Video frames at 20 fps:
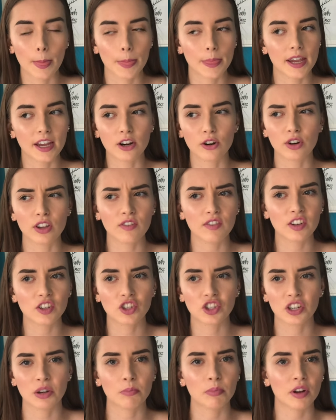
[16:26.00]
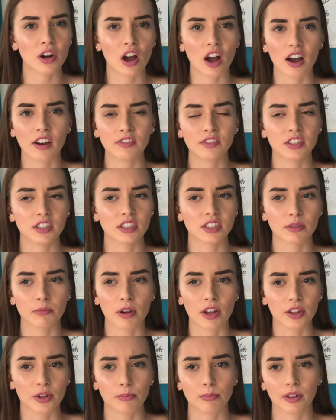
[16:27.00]
They don't even ship it off to some
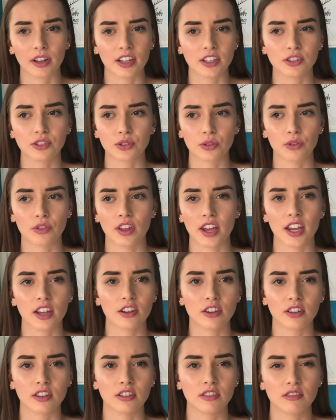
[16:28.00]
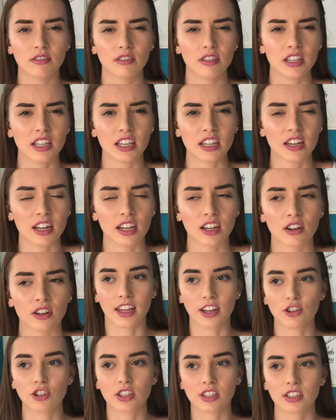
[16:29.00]
other place so they could eat it.
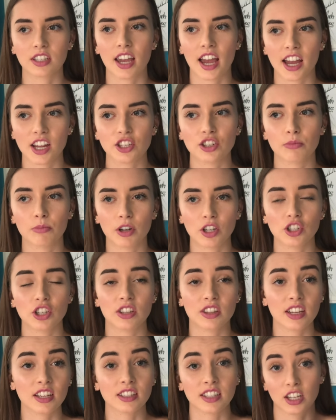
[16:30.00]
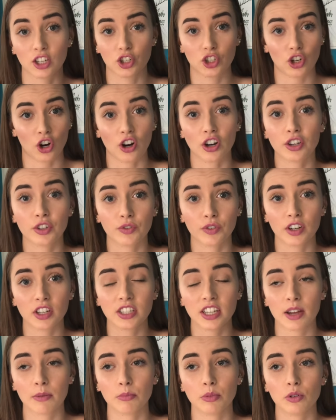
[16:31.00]
They just catch a bunch of things, like sharks, for
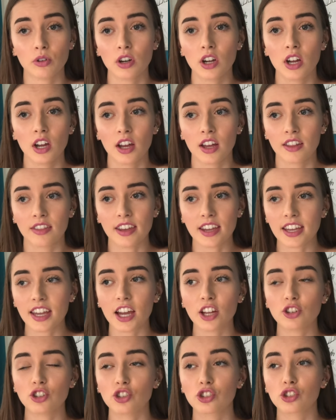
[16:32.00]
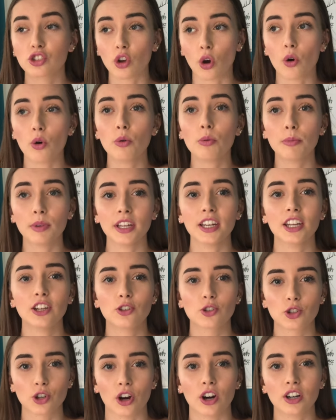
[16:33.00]
example. They catch so many
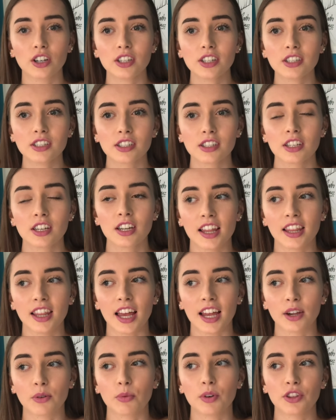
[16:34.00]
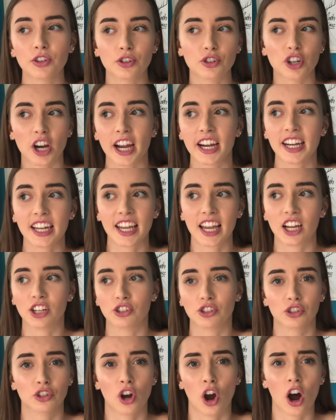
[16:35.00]
sharks, like when they're trying to
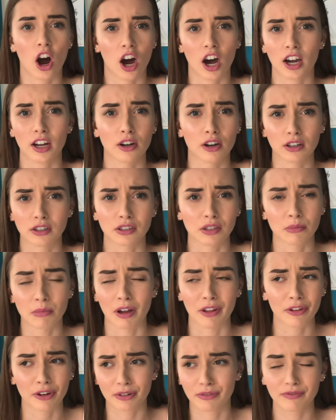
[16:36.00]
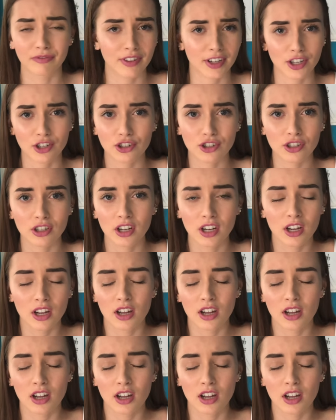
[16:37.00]
catch cod or some other fish,